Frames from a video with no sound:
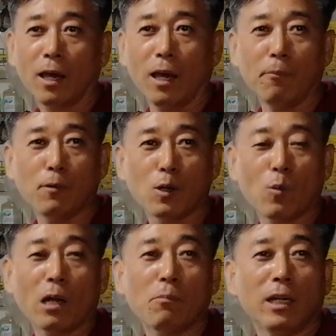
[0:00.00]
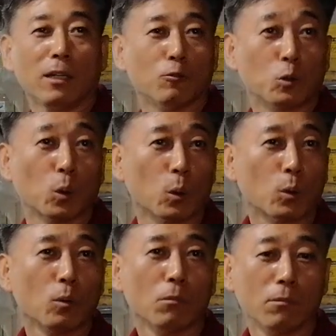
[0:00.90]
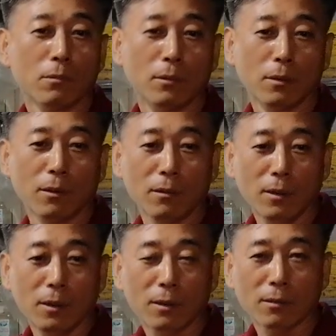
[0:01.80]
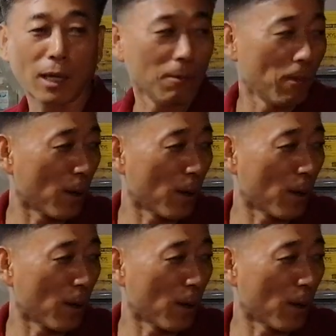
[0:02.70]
Every 1 minute utto. Then